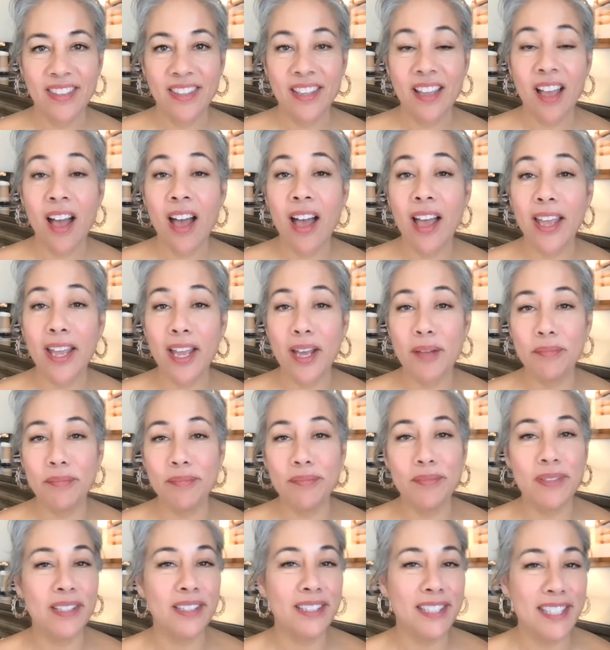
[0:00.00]
Hi,
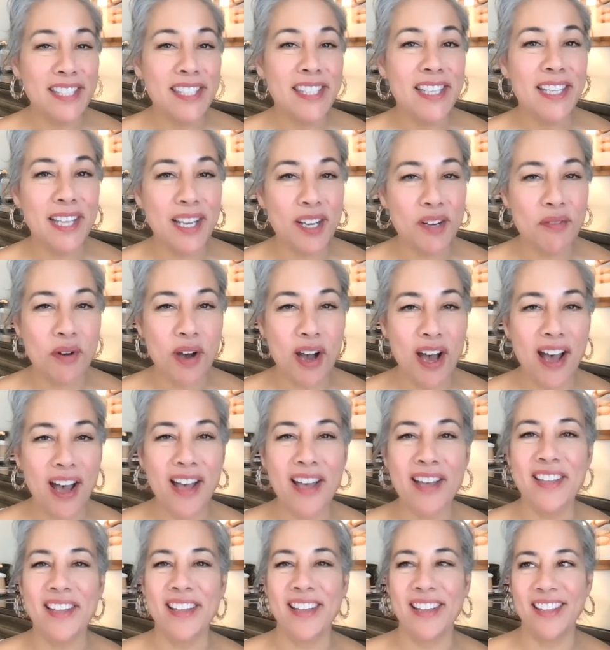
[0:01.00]
I'm Lisa
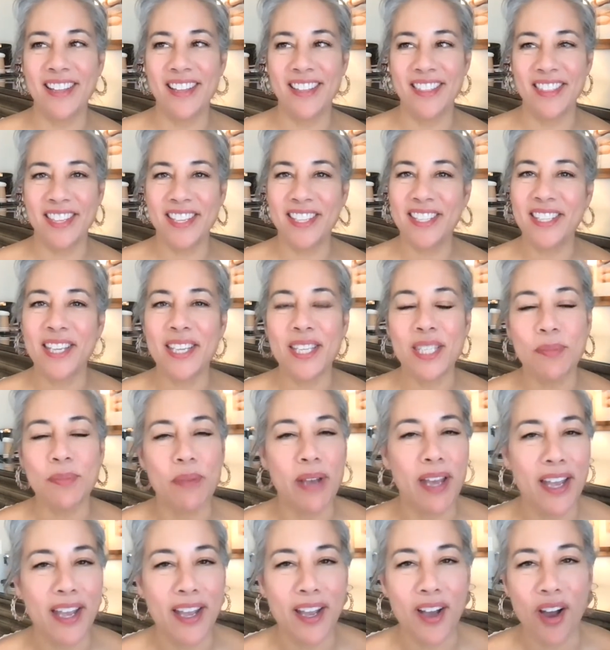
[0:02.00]
LaCroix, and this is
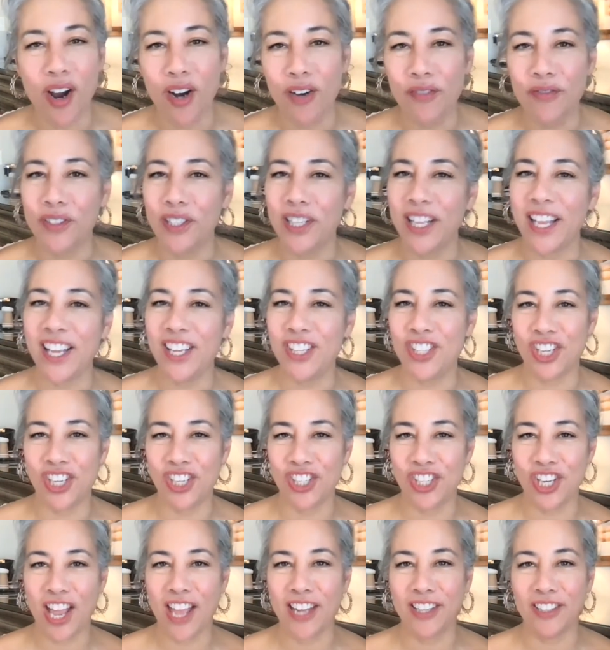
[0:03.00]
my Artful Aging
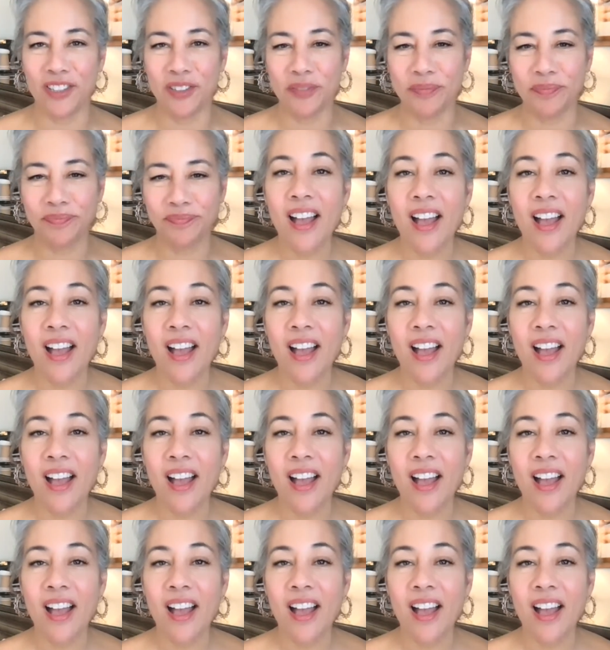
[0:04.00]
channel.